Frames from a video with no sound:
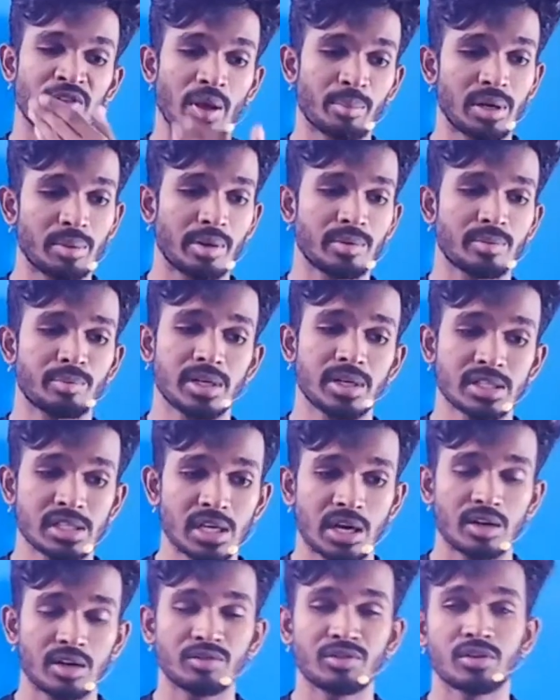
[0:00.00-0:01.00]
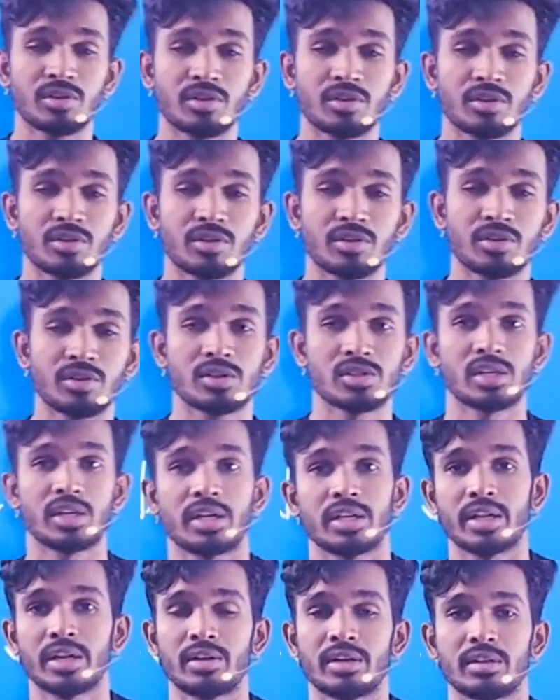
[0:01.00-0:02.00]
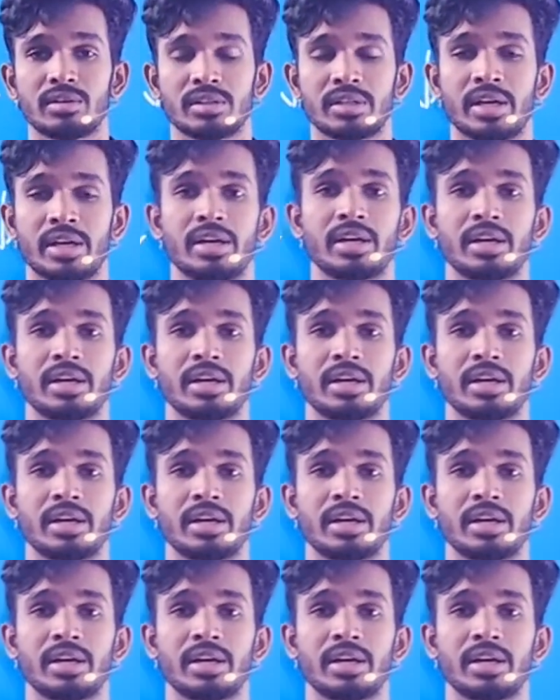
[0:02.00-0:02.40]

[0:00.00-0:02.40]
members are unfortunate that thing.